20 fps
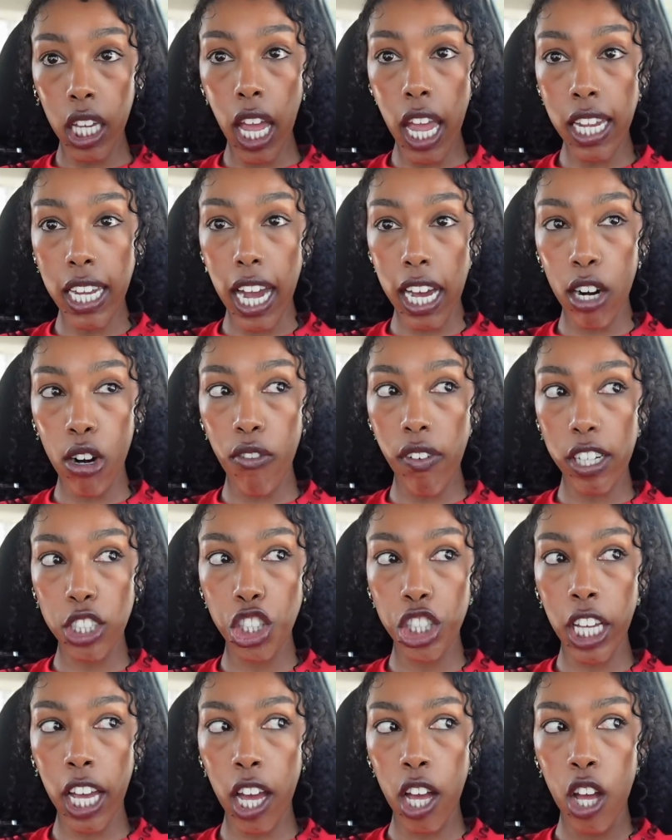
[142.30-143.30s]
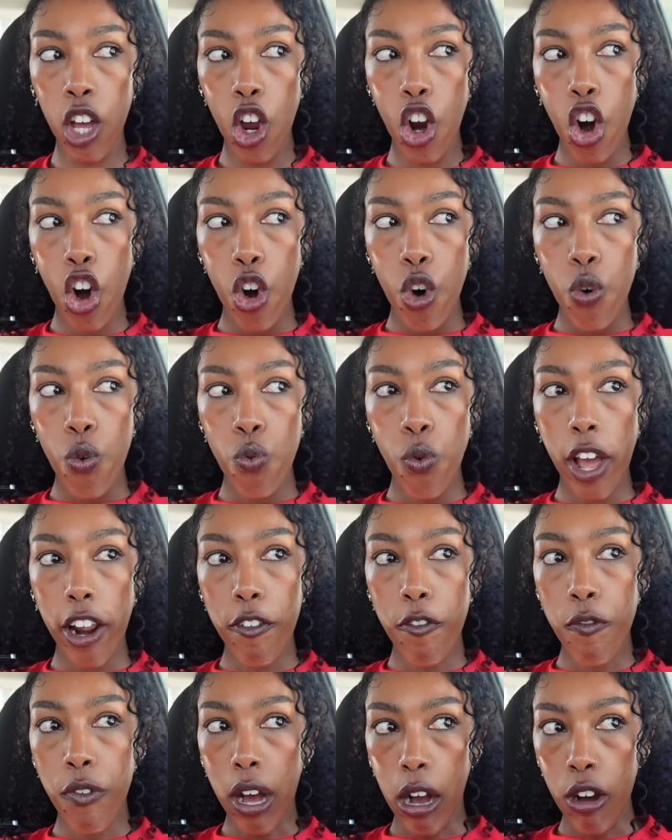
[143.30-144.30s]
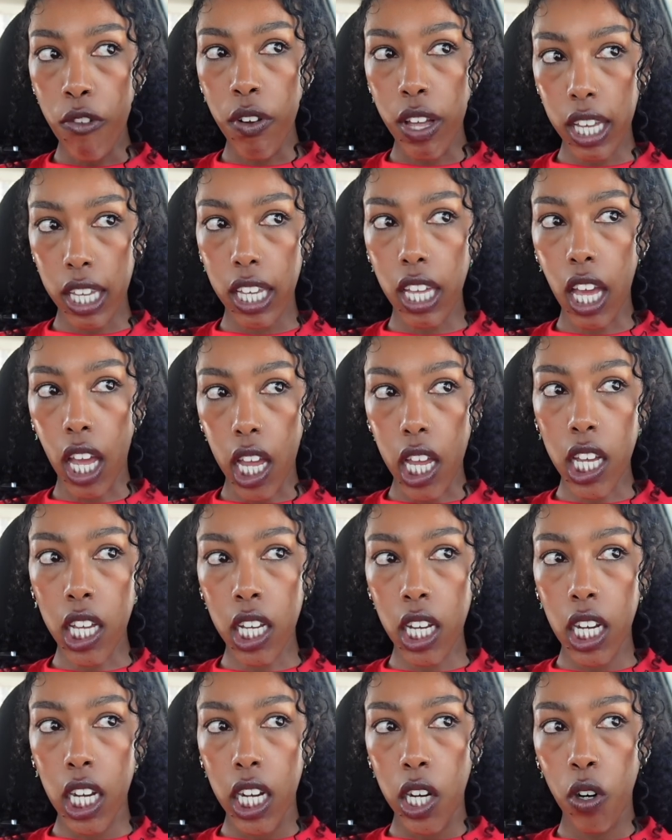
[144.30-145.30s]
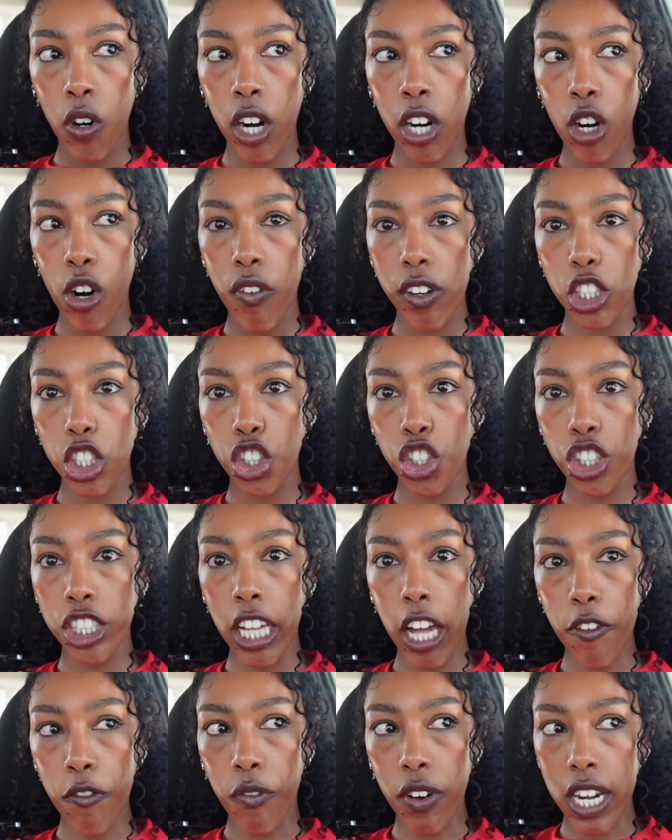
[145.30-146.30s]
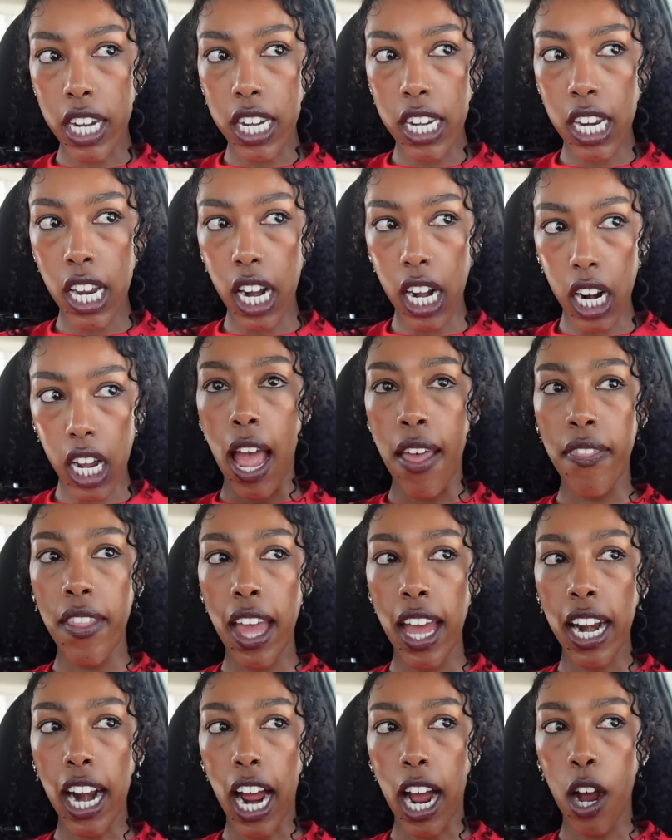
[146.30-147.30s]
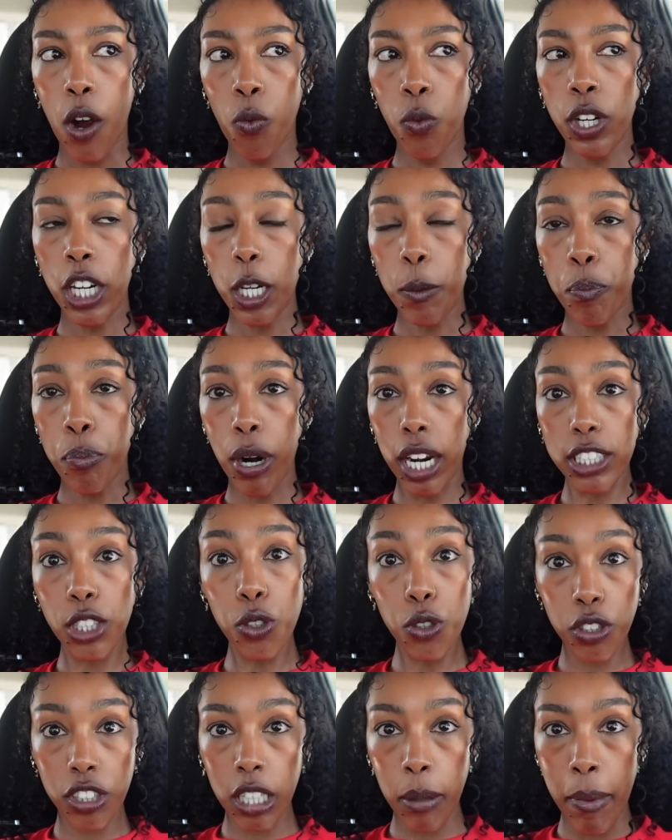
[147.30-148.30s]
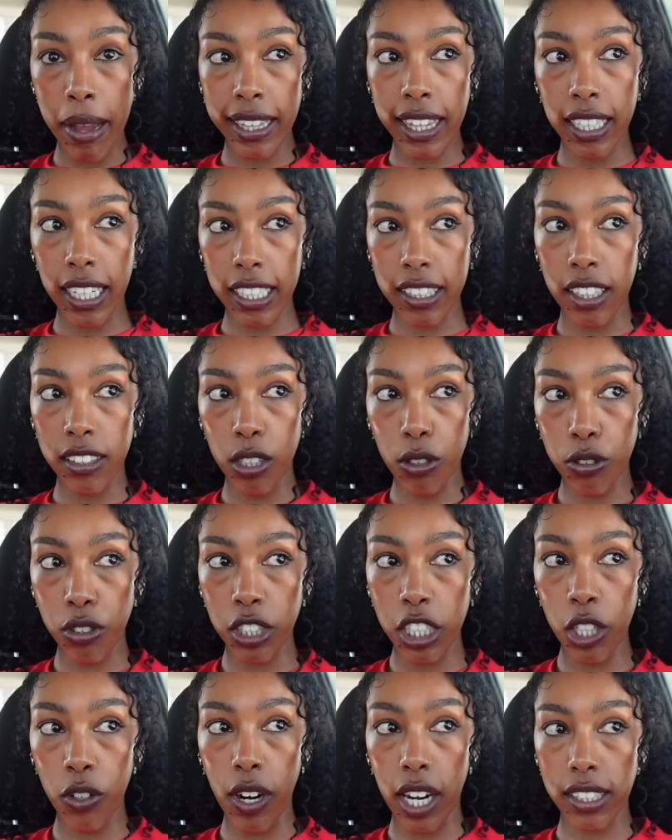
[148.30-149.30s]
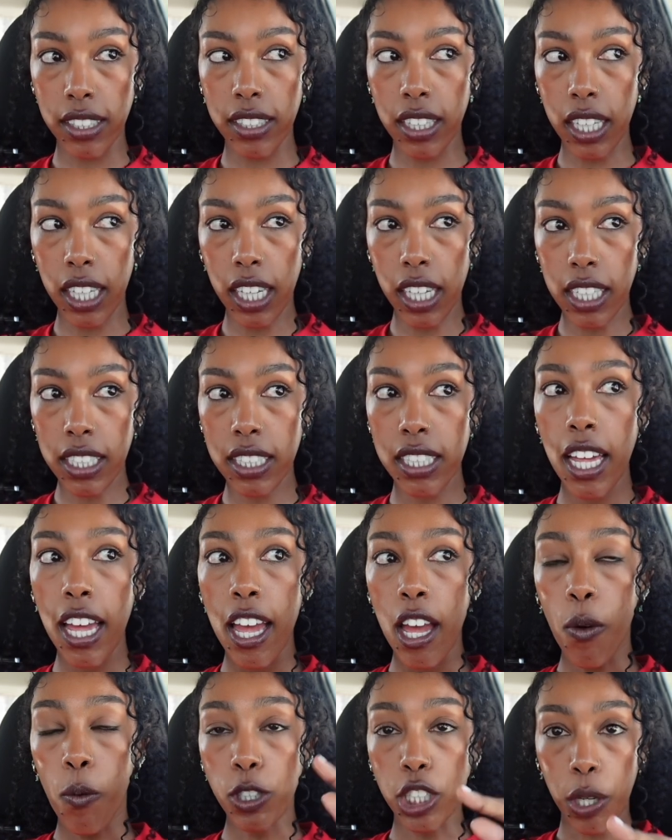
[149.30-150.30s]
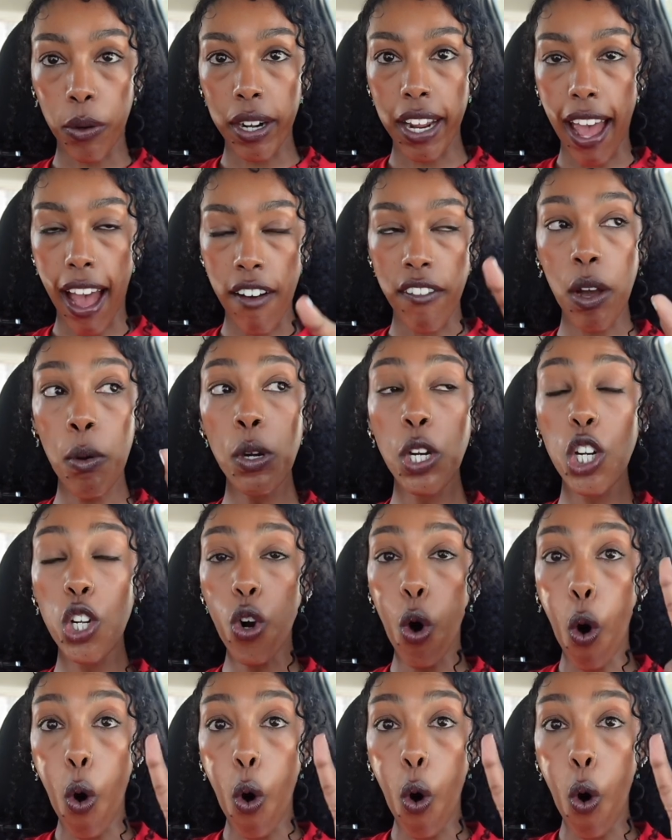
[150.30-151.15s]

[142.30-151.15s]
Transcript: cake. I don't know if I should get red velvet cake. Or I don't know if I should just get vanilla. And then we need pretzels to make the little cigarette thingies, which I already have. And we need